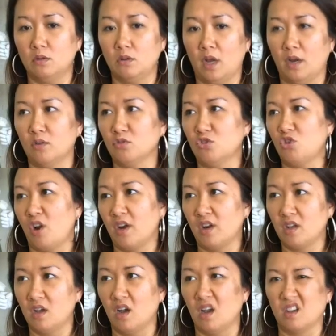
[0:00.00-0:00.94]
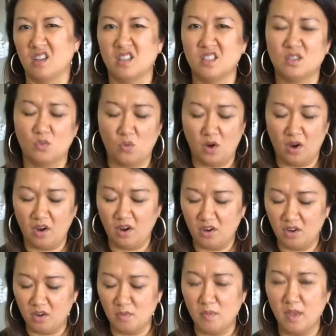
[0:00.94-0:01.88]
I don't try to cut because why are
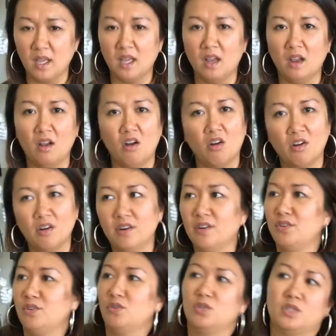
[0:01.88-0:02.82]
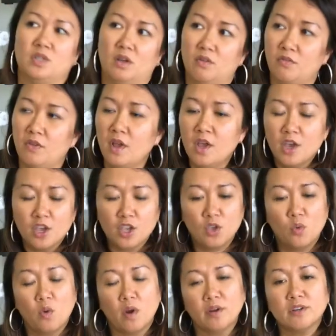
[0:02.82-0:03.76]
you making it hard on yourself?
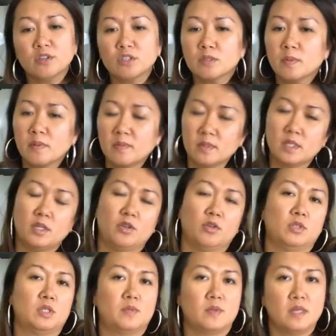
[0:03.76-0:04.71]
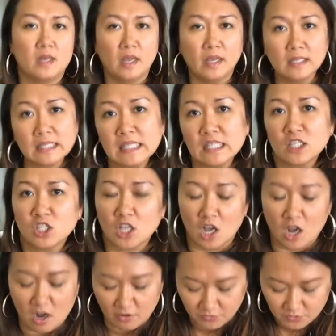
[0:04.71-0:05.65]
You want your splint material to be nice and
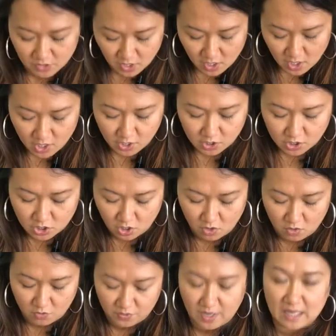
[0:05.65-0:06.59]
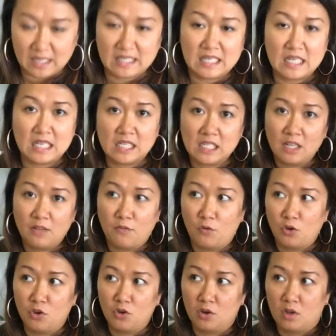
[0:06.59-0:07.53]
soft so that's easy
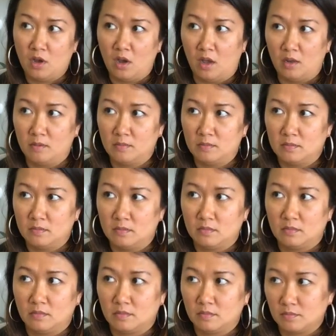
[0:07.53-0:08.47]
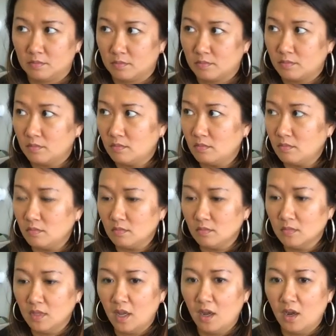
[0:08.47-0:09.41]
for you to cut. You get rough edges.
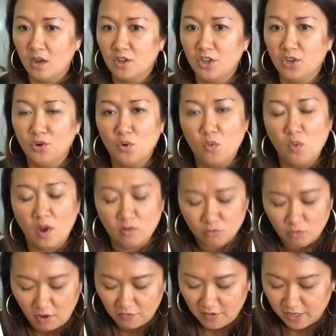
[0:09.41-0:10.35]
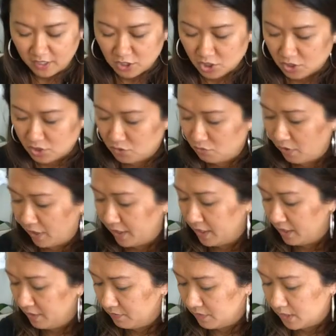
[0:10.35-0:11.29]
Uh, you don't want rough edges.
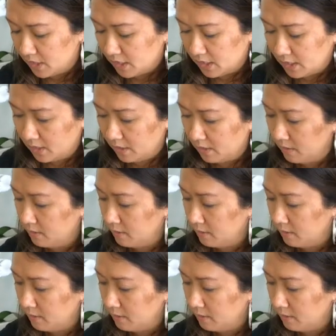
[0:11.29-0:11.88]
Ready, Vanessa?